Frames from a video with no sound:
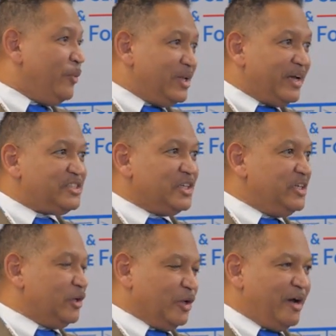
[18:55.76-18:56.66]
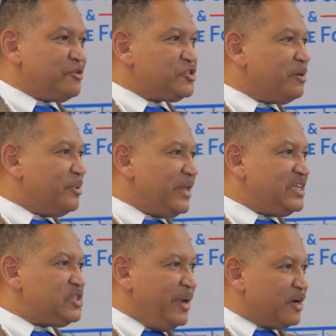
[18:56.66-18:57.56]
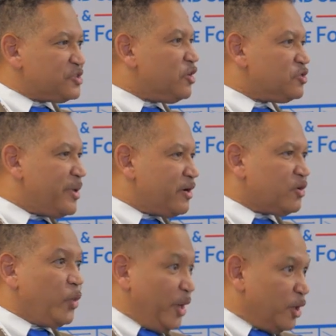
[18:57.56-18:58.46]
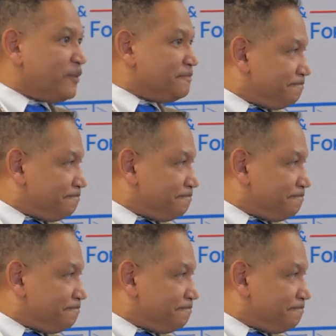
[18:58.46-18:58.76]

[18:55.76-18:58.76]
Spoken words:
We'd like to leverage some of that to make ourselves better, quicker.